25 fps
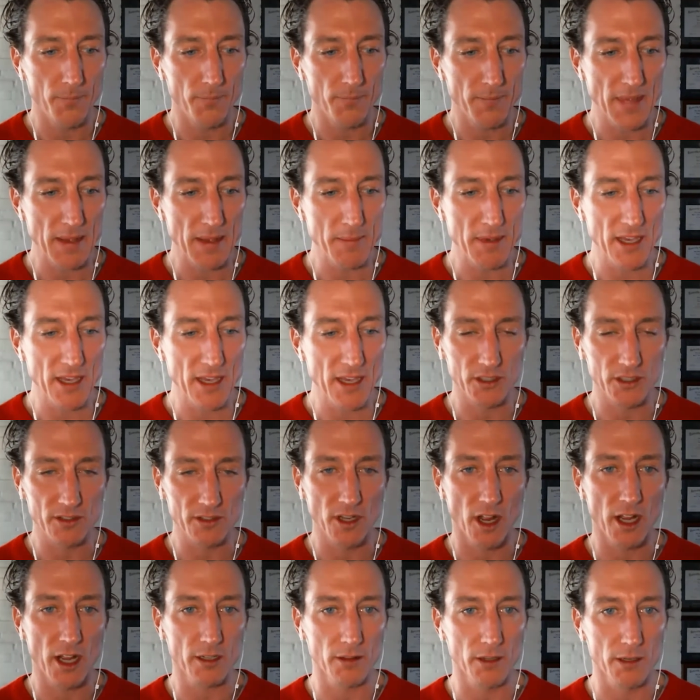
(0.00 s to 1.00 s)
maybe I'll
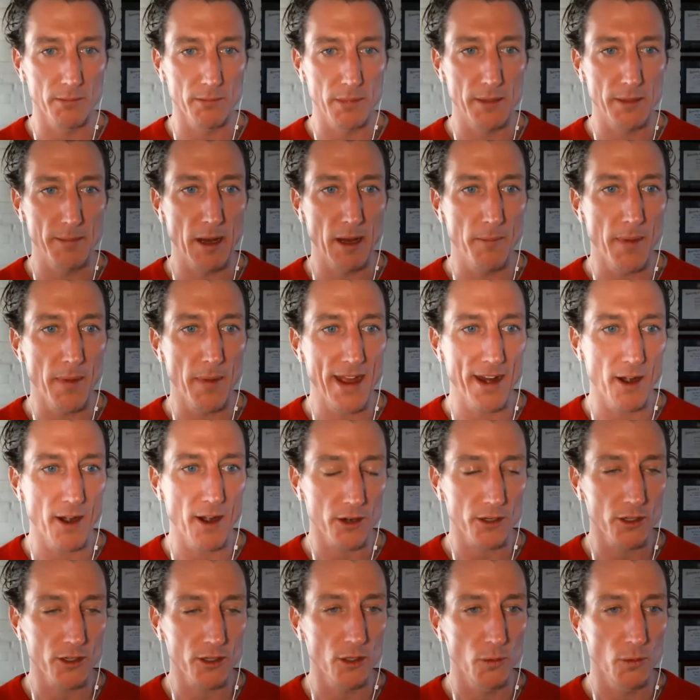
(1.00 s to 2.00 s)
just talk a little bit about my
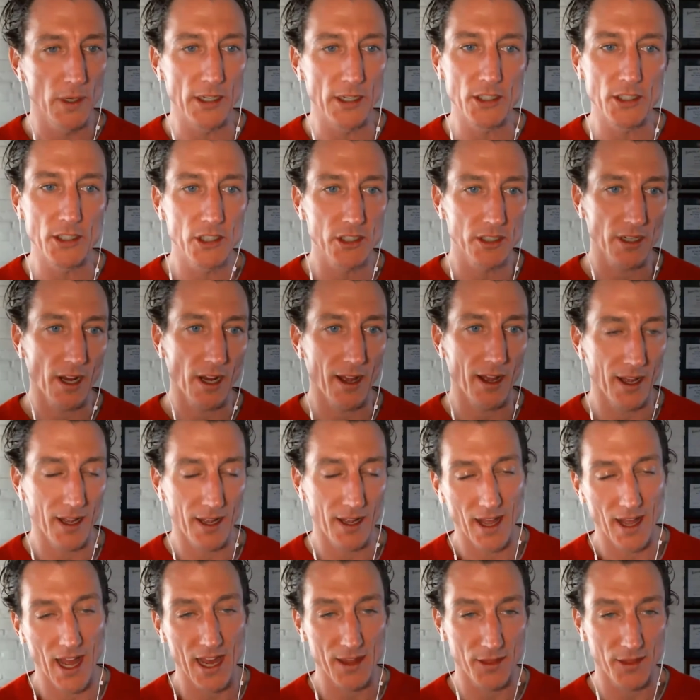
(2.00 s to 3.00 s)
article, which
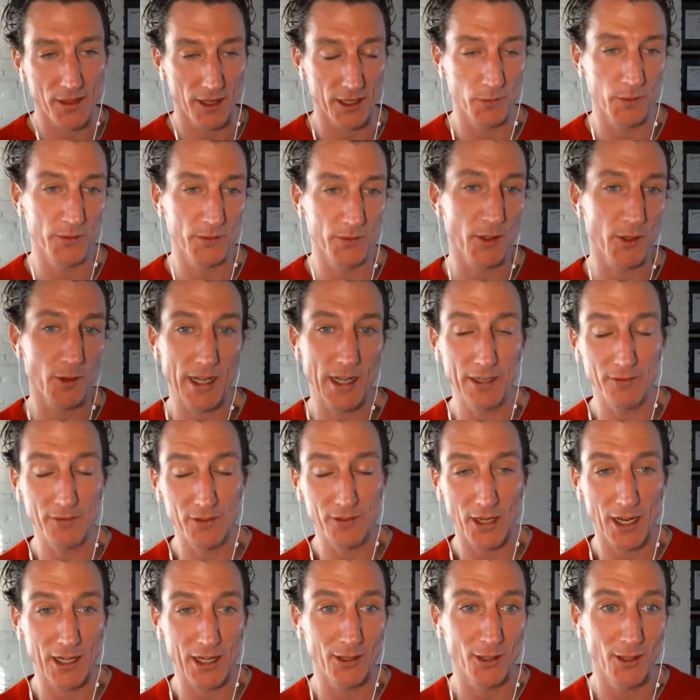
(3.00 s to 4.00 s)
I thought it was a creative
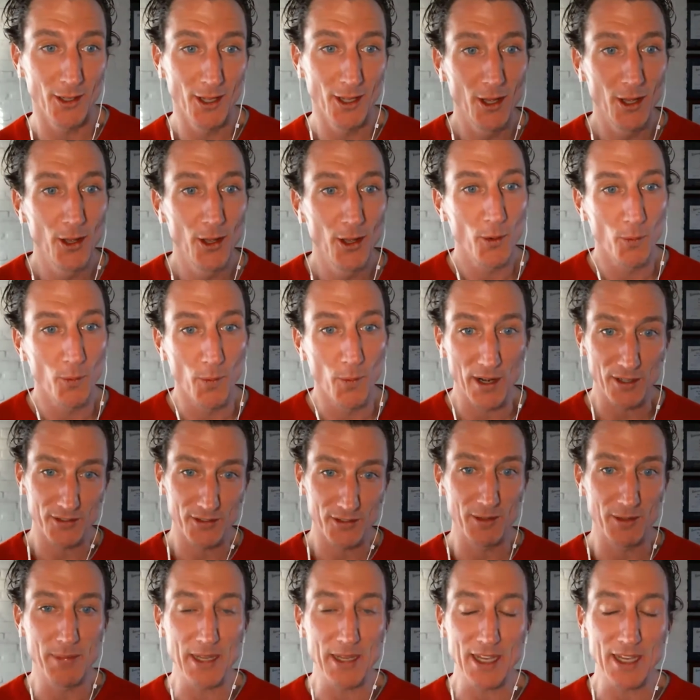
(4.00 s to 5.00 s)
title,
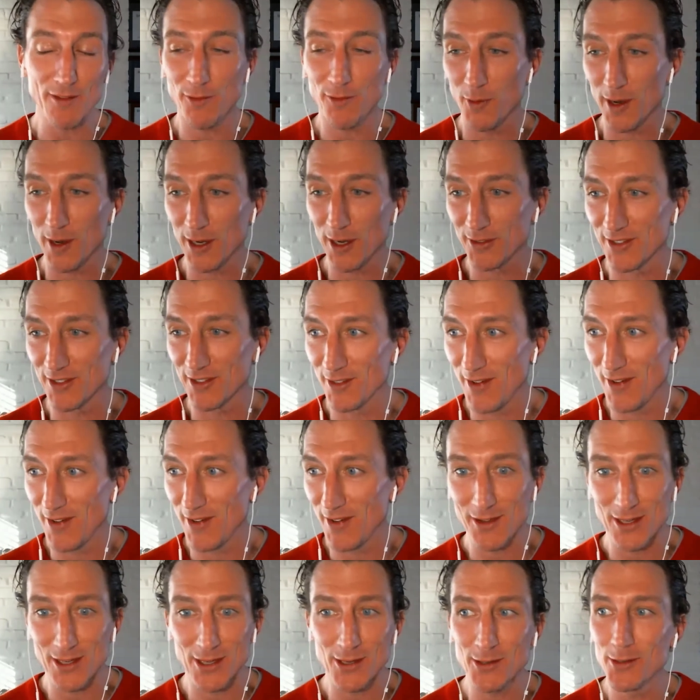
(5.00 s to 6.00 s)
Where's the Beef, Where's the
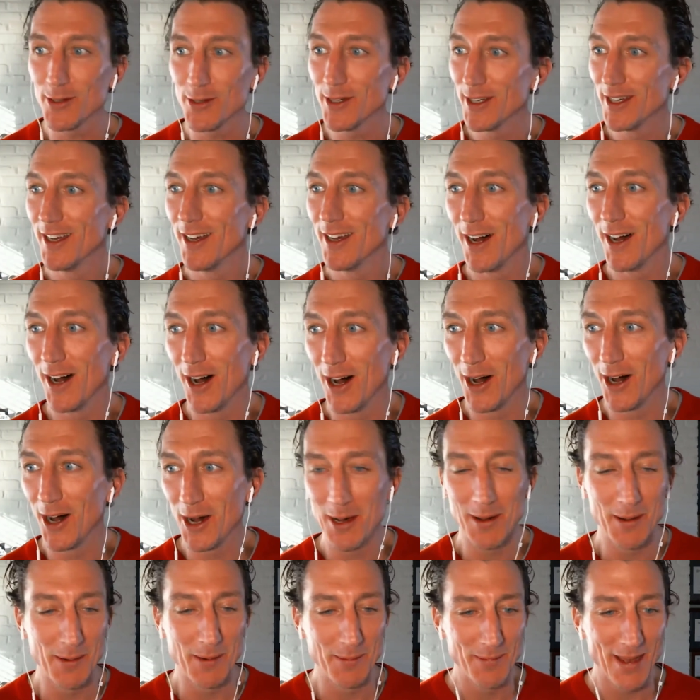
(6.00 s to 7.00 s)
Value?
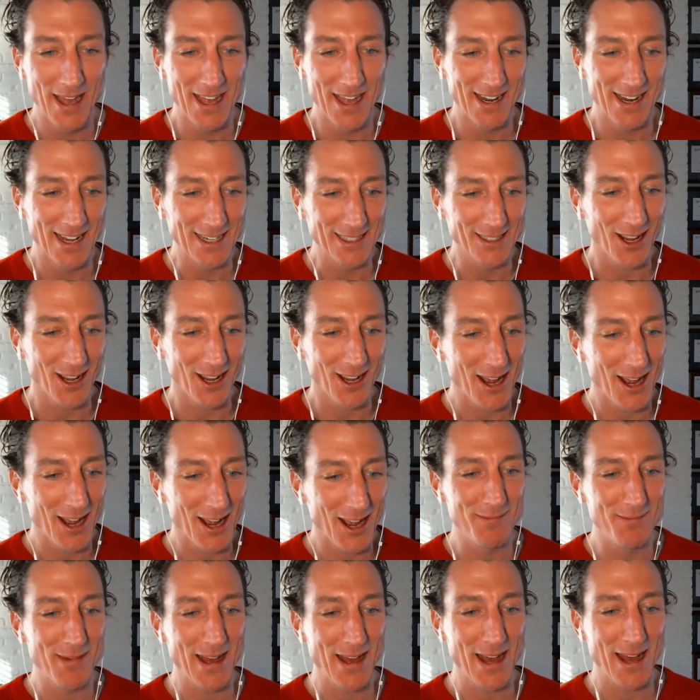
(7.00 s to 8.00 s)
And I
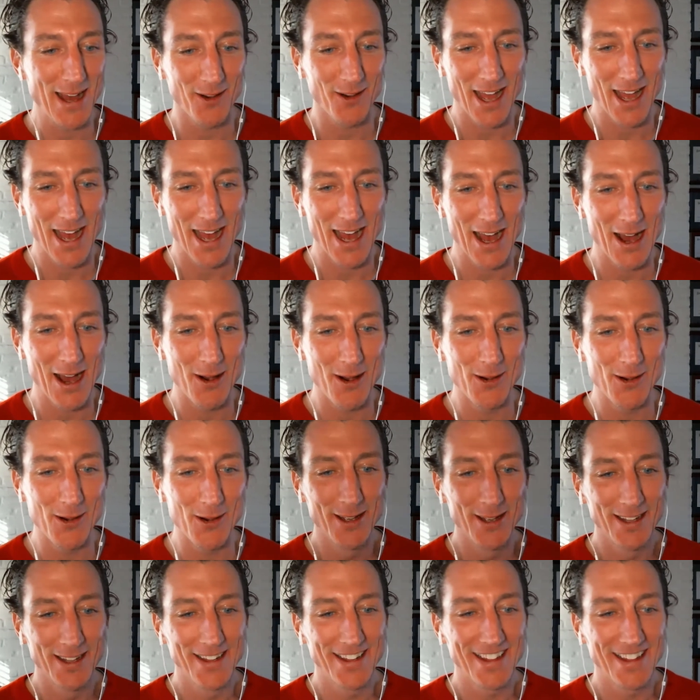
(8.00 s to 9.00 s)
talked about how
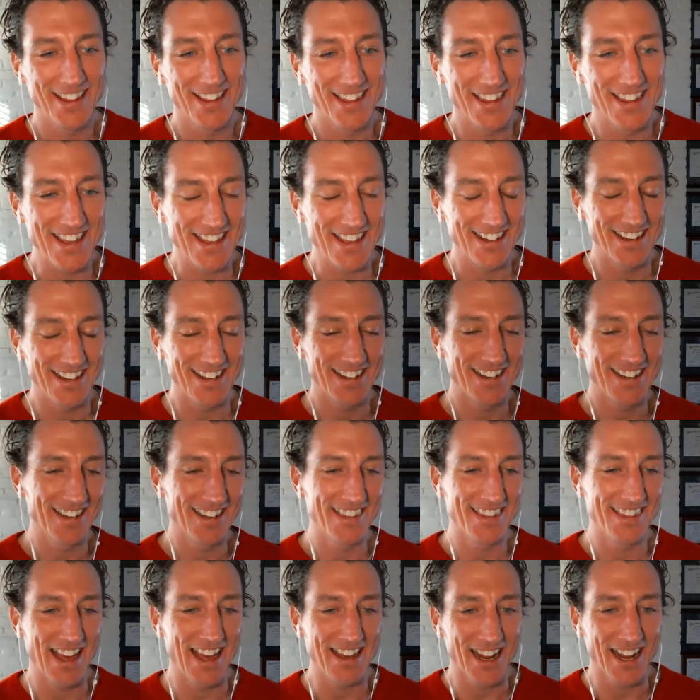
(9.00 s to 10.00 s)

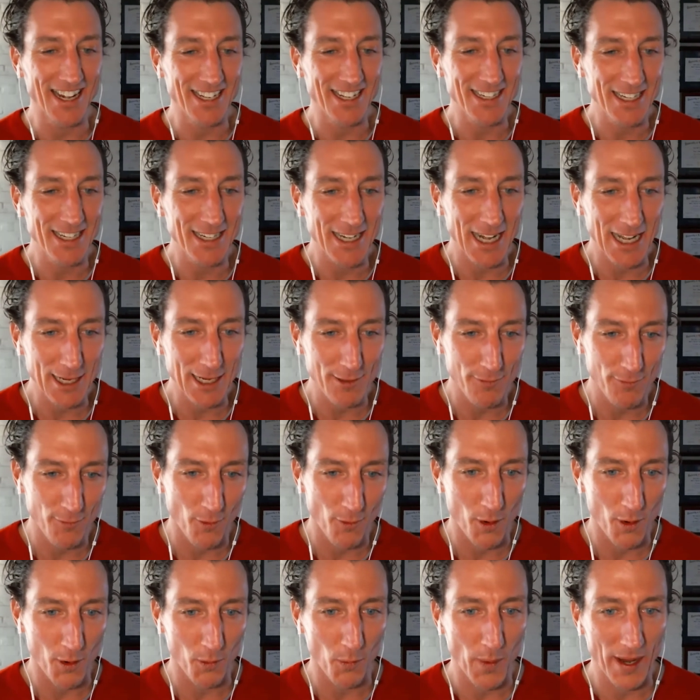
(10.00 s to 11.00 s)
that
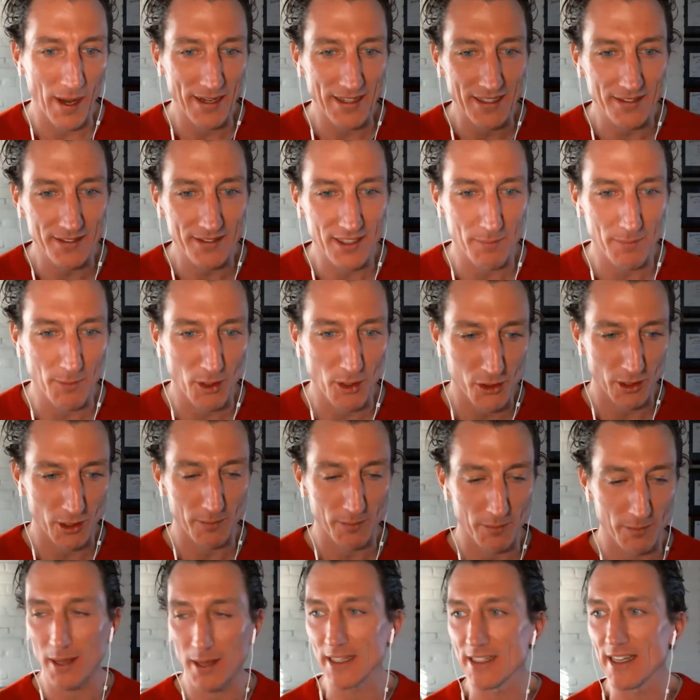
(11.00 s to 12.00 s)
1984 Wendy's commercial,
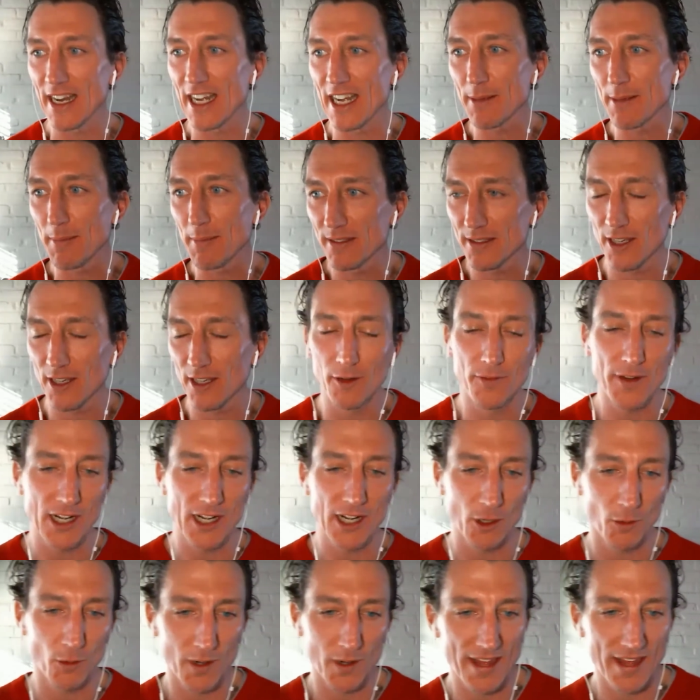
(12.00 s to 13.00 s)
I'm probably dating myself
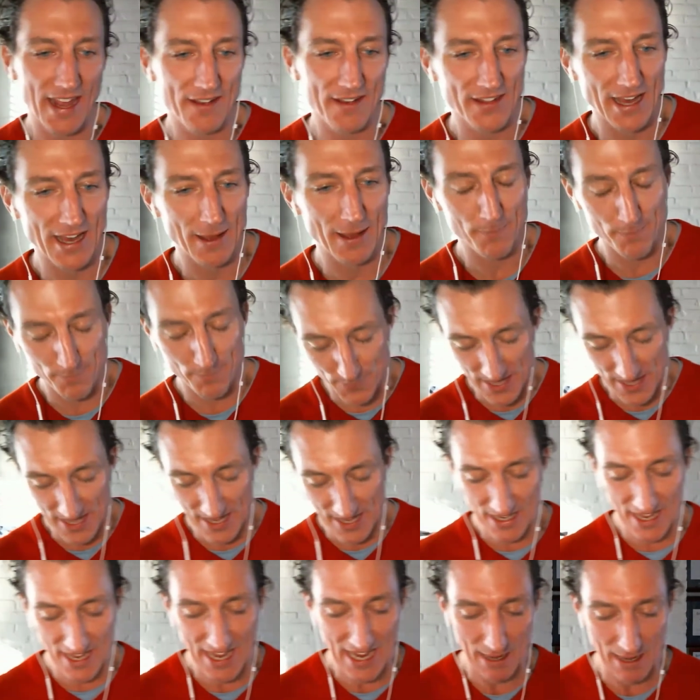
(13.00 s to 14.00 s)
here, where they have that
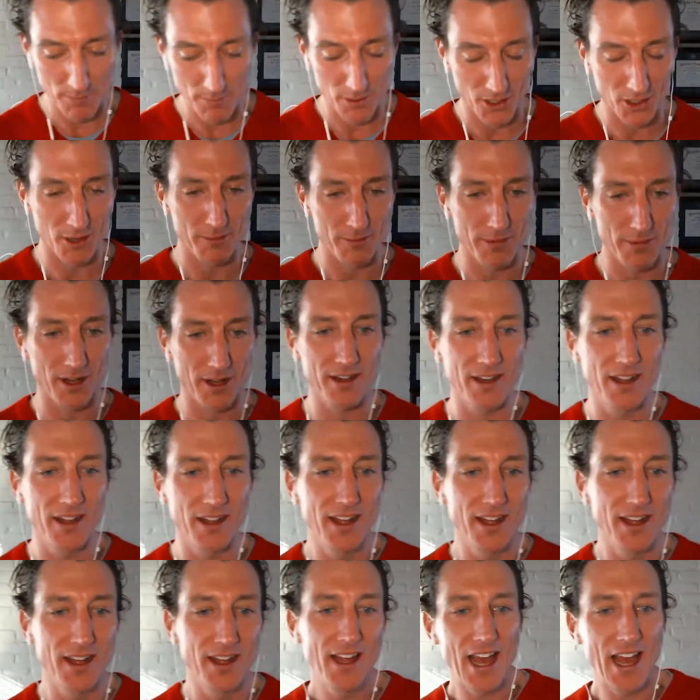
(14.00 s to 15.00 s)
big hamburger bun
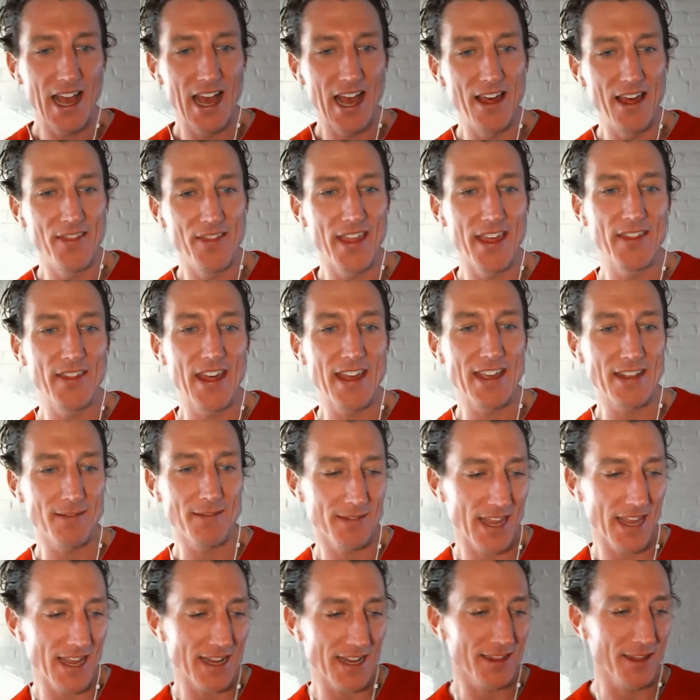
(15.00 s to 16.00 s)
and then they
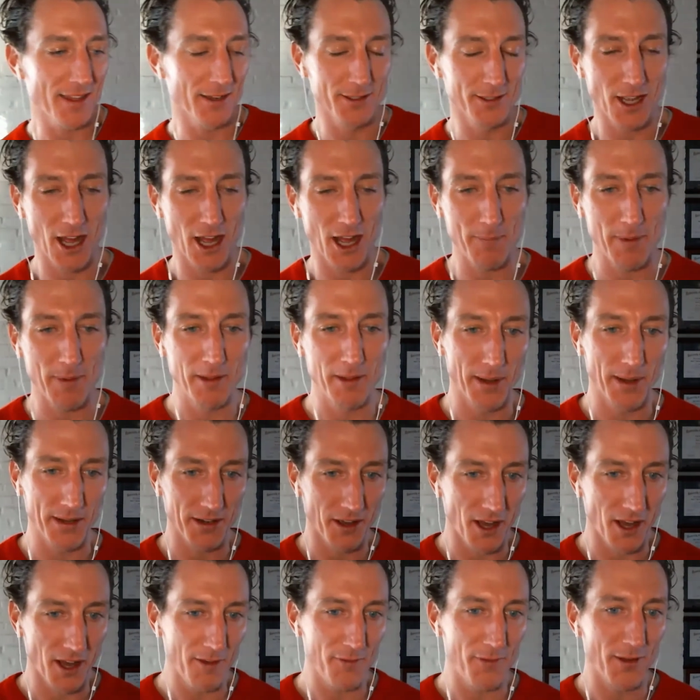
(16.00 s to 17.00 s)
take the top of the bun
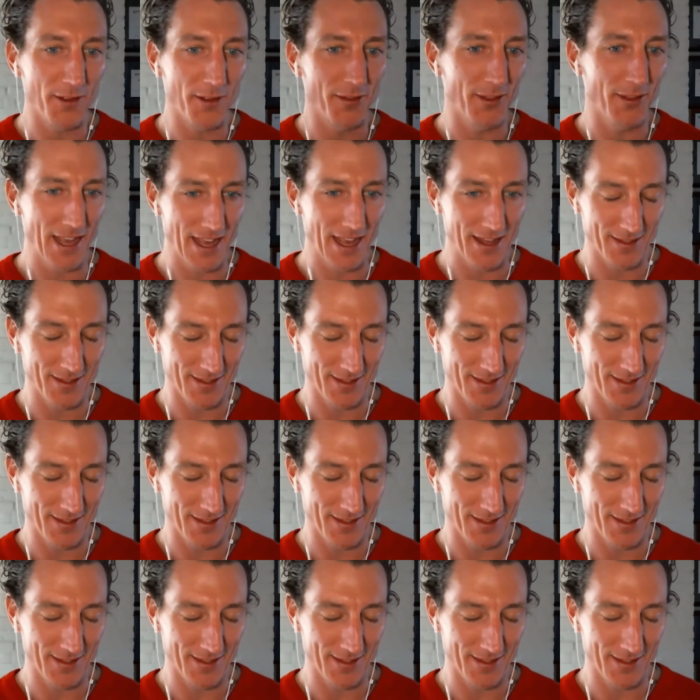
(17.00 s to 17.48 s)
off and